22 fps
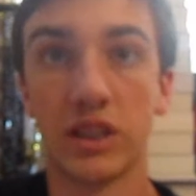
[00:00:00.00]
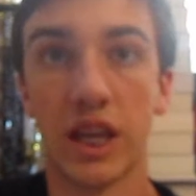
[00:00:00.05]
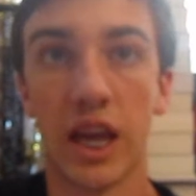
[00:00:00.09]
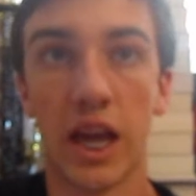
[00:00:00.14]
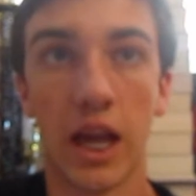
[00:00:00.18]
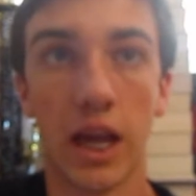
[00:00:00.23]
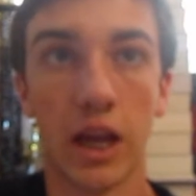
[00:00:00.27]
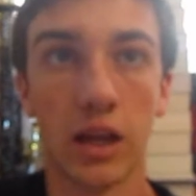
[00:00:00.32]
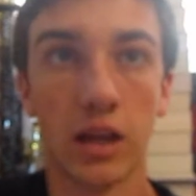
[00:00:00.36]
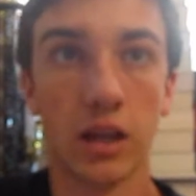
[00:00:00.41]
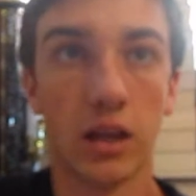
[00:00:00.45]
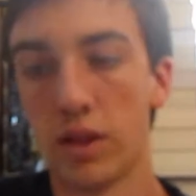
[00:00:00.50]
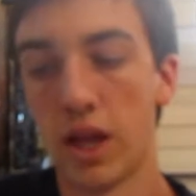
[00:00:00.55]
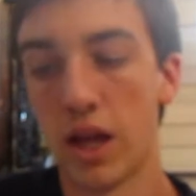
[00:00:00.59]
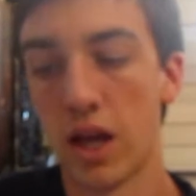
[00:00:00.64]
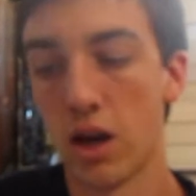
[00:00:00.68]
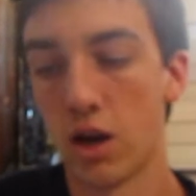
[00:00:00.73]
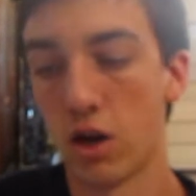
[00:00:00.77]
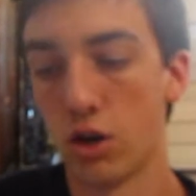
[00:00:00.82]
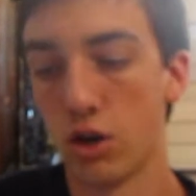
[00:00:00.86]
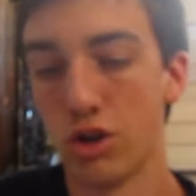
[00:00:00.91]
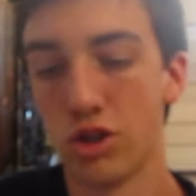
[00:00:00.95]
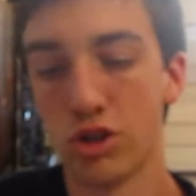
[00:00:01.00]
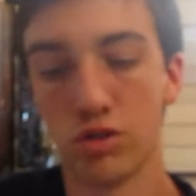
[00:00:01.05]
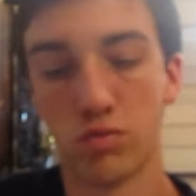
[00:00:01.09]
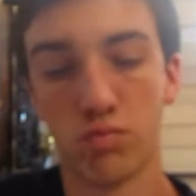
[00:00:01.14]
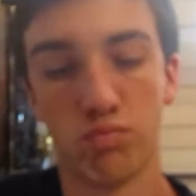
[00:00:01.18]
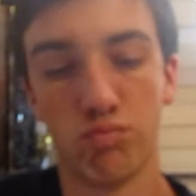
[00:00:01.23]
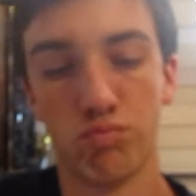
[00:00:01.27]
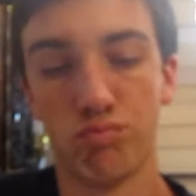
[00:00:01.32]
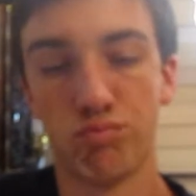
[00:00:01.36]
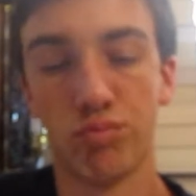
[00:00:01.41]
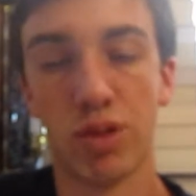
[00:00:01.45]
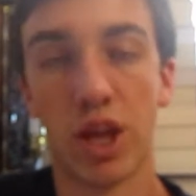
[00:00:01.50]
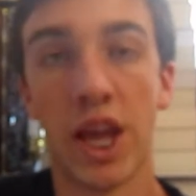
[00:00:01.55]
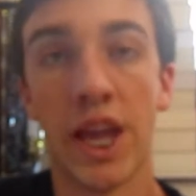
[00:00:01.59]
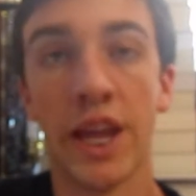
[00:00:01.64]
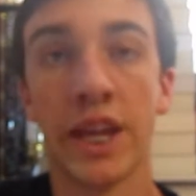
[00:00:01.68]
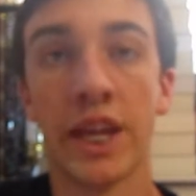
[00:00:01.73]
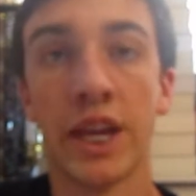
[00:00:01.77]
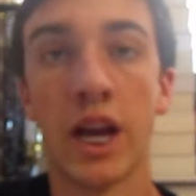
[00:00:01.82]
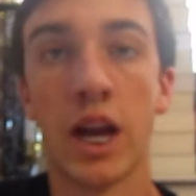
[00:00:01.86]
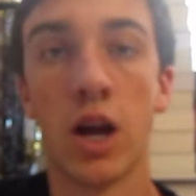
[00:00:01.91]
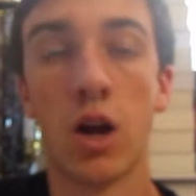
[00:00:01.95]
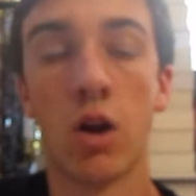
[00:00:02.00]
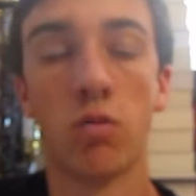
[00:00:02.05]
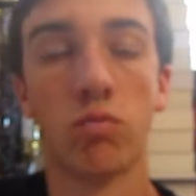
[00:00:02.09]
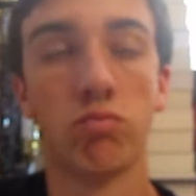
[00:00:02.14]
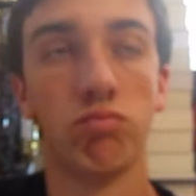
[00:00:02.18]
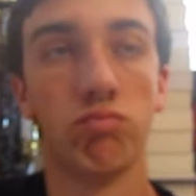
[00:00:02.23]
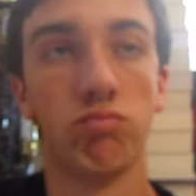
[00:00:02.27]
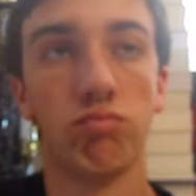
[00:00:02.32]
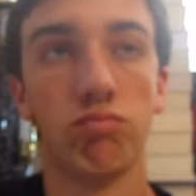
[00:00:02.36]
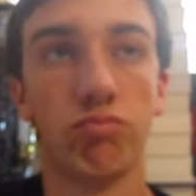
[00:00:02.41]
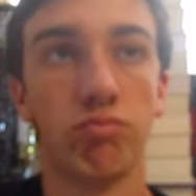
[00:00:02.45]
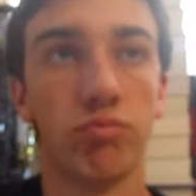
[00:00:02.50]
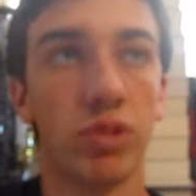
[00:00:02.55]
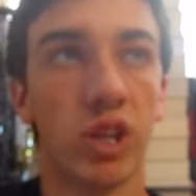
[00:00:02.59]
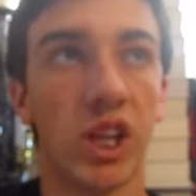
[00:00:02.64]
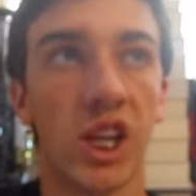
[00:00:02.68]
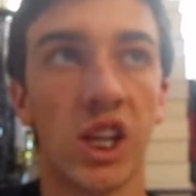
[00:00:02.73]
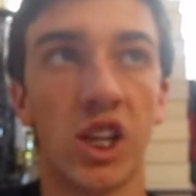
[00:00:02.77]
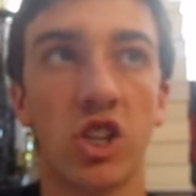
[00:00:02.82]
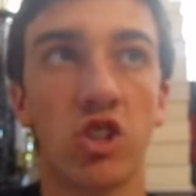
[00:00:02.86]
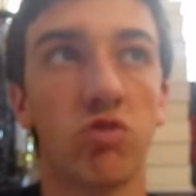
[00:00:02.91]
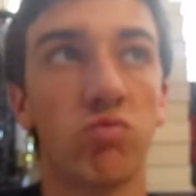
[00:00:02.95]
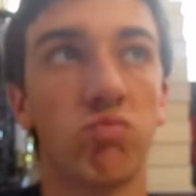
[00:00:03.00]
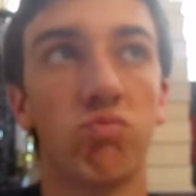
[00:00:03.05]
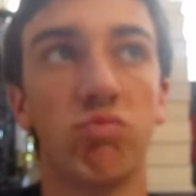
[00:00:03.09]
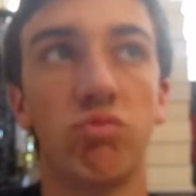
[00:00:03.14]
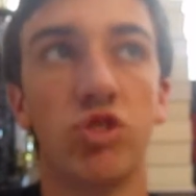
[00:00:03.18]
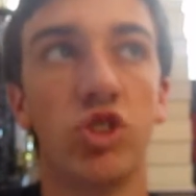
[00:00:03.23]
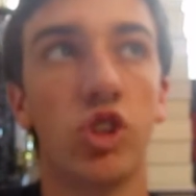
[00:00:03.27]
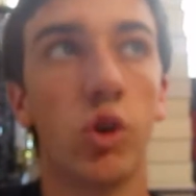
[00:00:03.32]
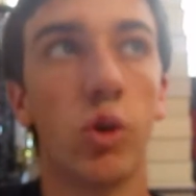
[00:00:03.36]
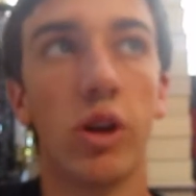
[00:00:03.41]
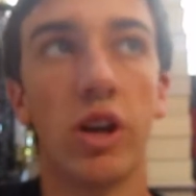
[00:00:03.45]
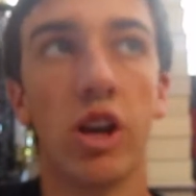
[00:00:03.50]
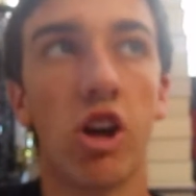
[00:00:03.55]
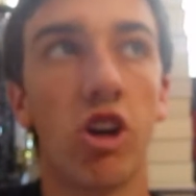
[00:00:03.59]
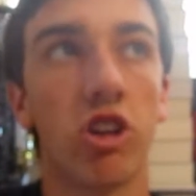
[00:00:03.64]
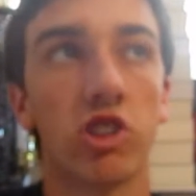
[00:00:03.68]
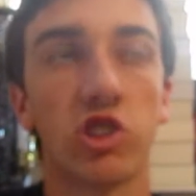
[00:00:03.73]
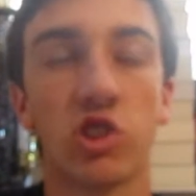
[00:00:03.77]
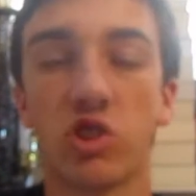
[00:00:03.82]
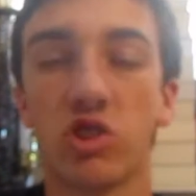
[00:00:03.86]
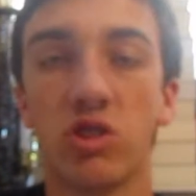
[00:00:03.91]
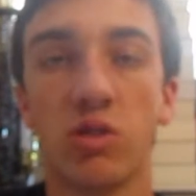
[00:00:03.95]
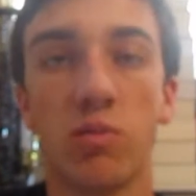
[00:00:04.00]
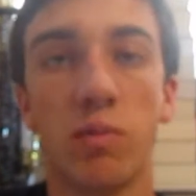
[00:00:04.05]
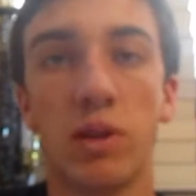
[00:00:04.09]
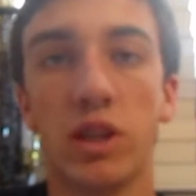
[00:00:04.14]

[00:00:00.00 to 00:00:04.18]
gang that are just hanging out and just doing all sorts of